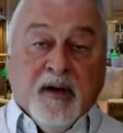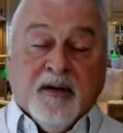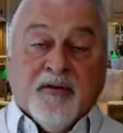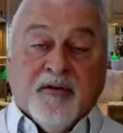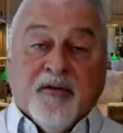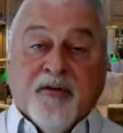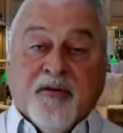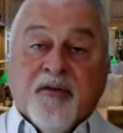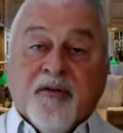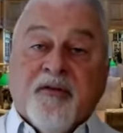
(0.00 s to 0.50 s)
And
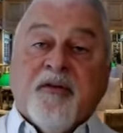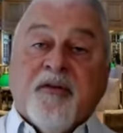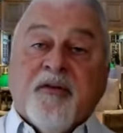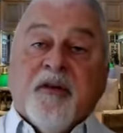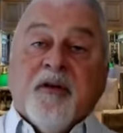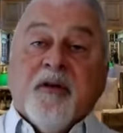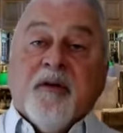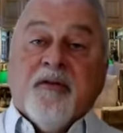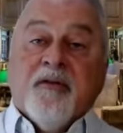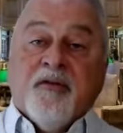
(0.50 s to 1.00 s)
so this
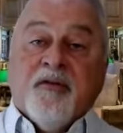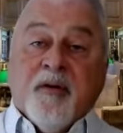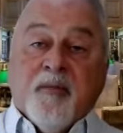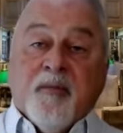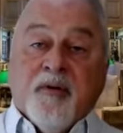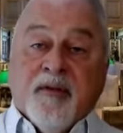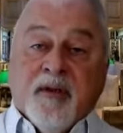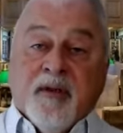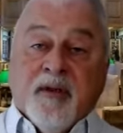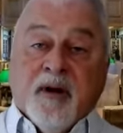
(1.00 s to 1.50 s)
case
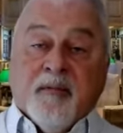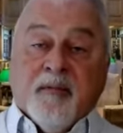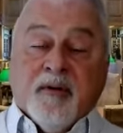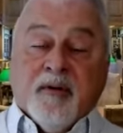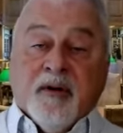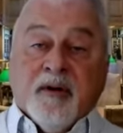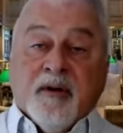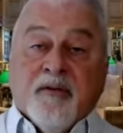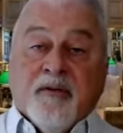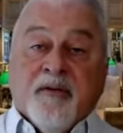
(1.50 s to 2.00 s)
I'm
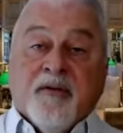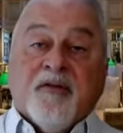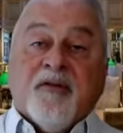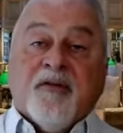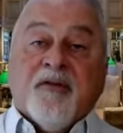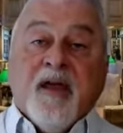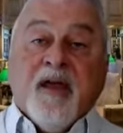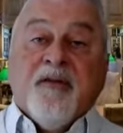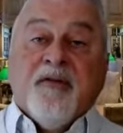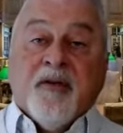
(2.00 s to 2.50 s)

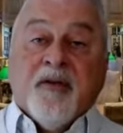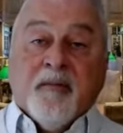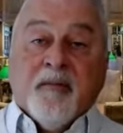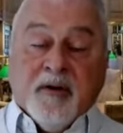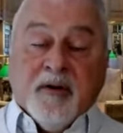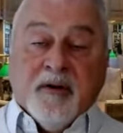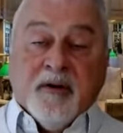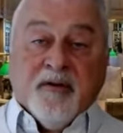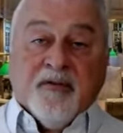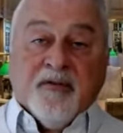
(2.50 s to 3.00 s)

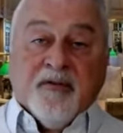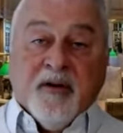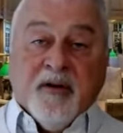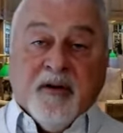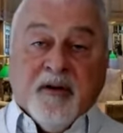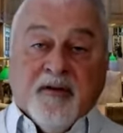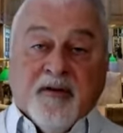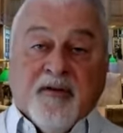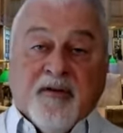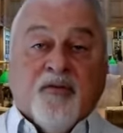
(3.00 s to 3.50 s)
going to
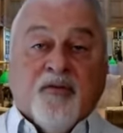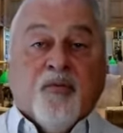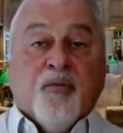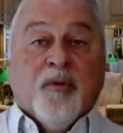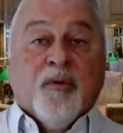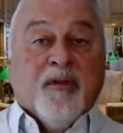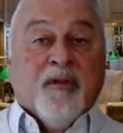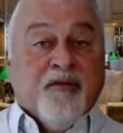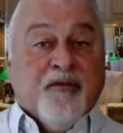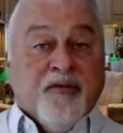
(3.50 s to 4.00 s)
discuss is
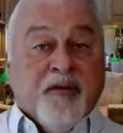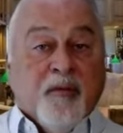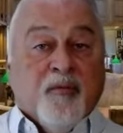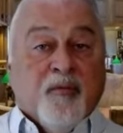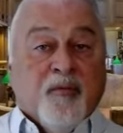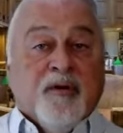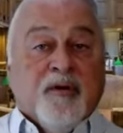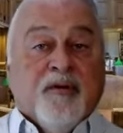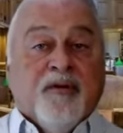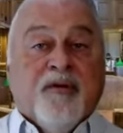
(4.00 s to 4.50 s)
one of the
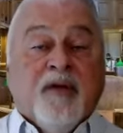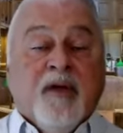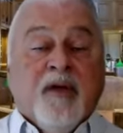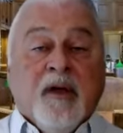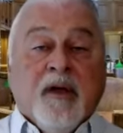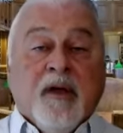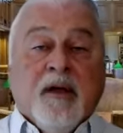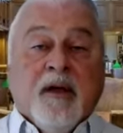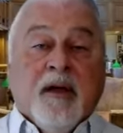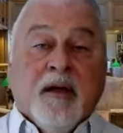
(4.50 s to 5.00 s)
summaries
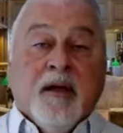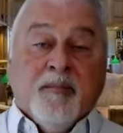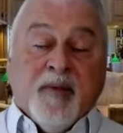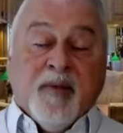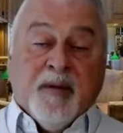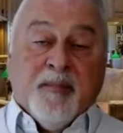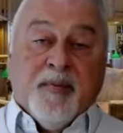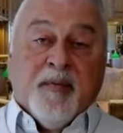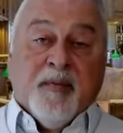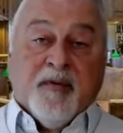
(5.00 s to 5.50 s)
in
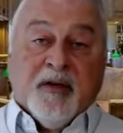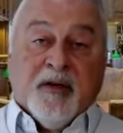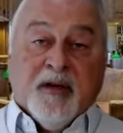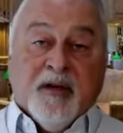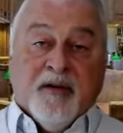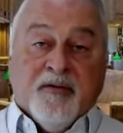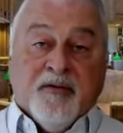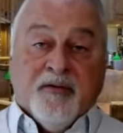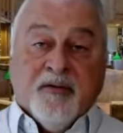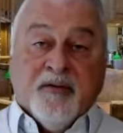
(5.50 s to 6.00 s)
my
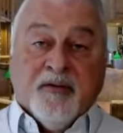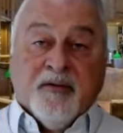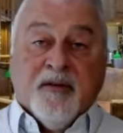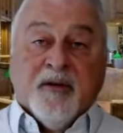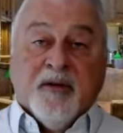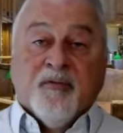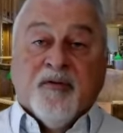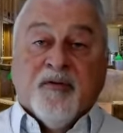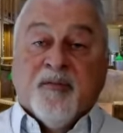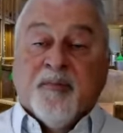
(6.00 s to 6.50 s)
publication
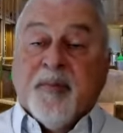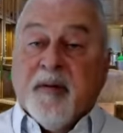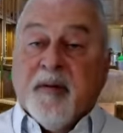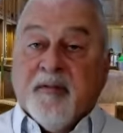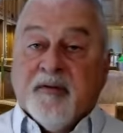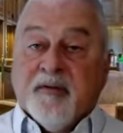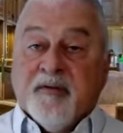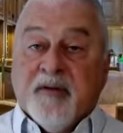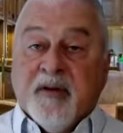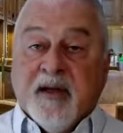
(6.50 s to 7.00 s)
that was
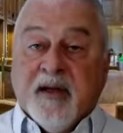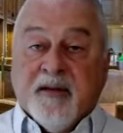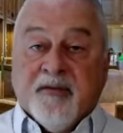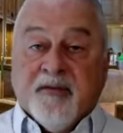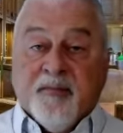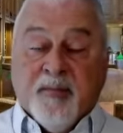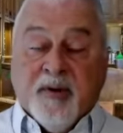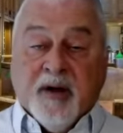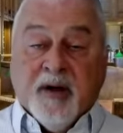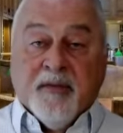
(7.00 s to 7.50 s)
published
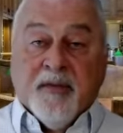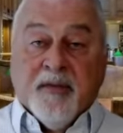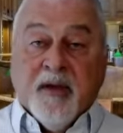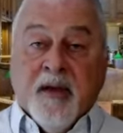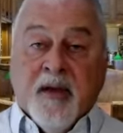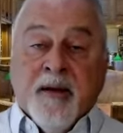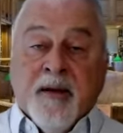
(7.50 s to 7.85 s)
last month.